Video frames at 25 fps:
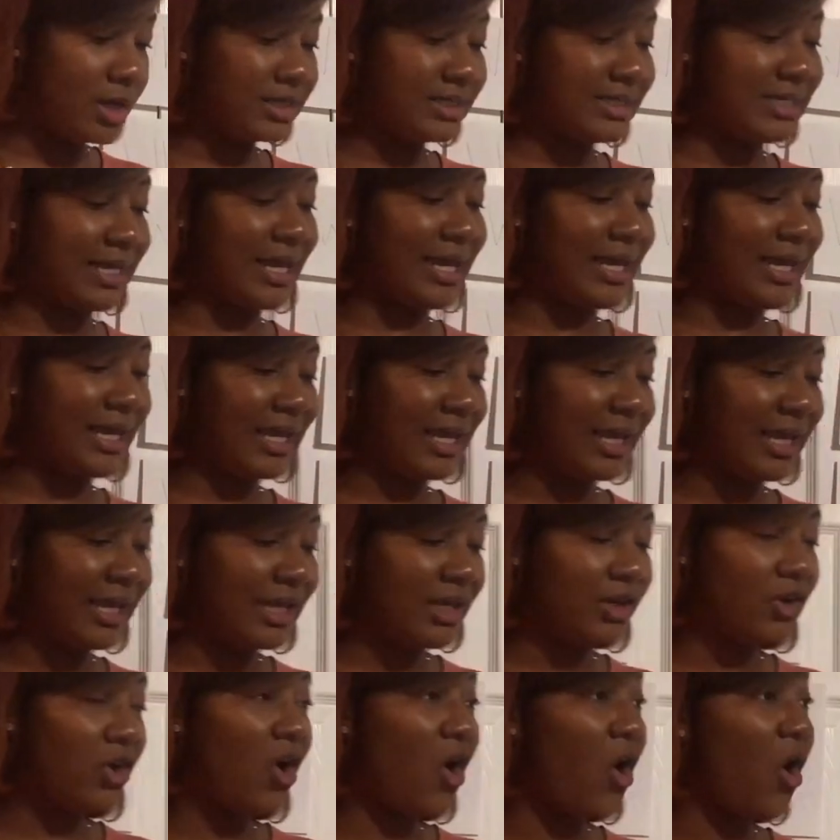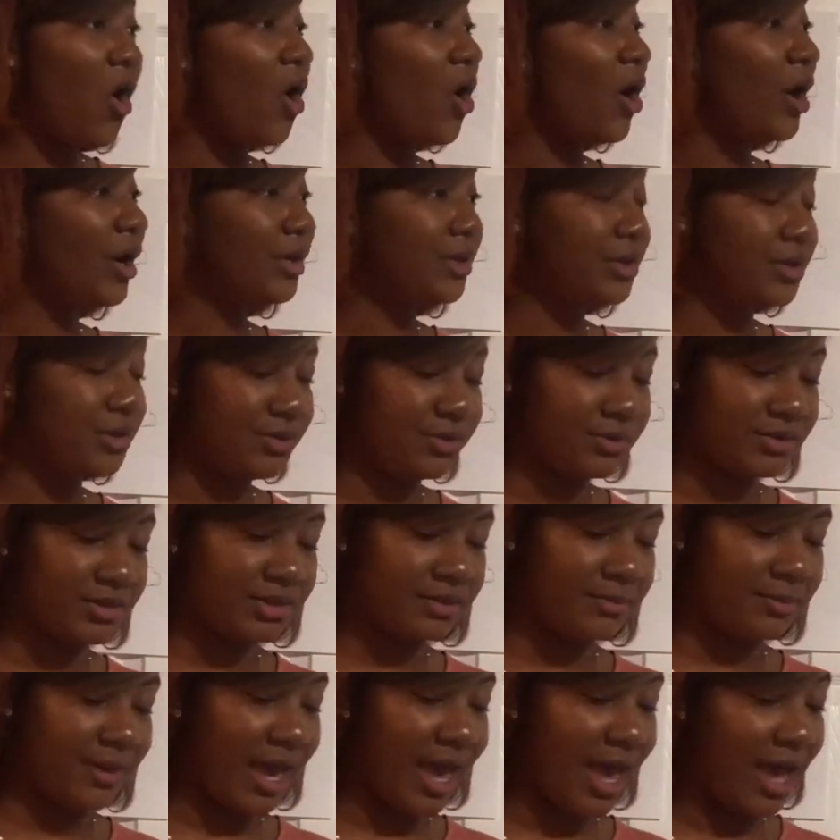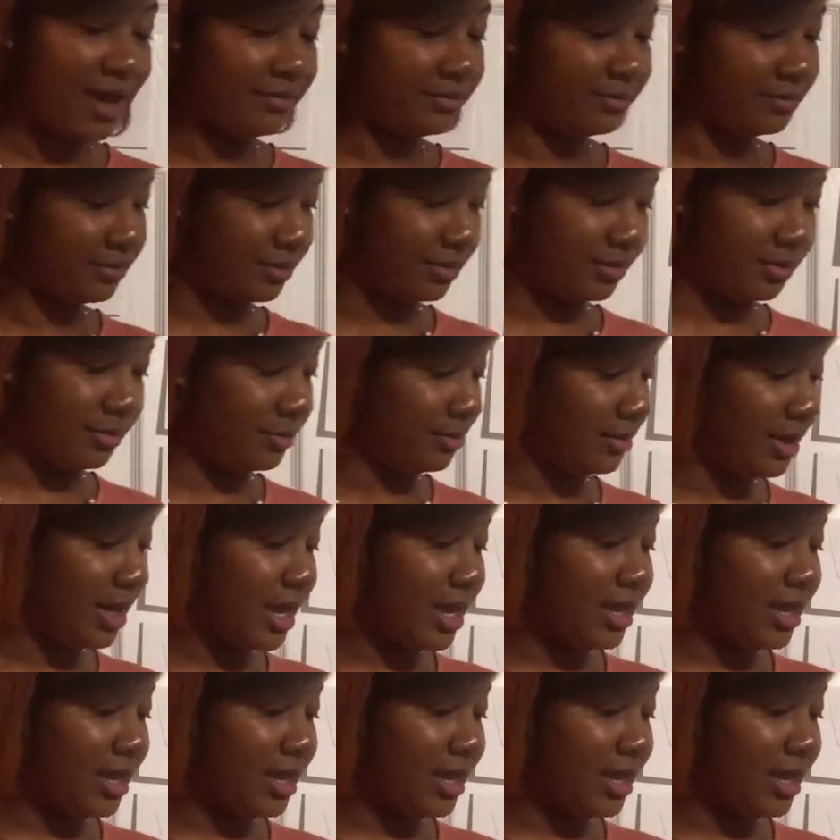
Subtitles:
to eat or use the bathroom.